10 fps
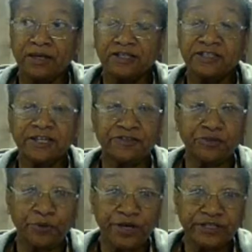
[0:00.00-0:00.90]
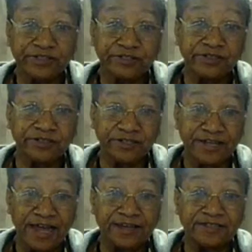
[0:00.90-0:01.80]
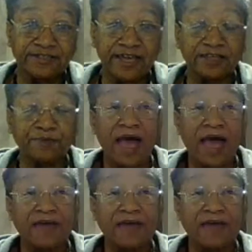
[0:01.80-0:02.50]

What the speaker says: send threats to the United States by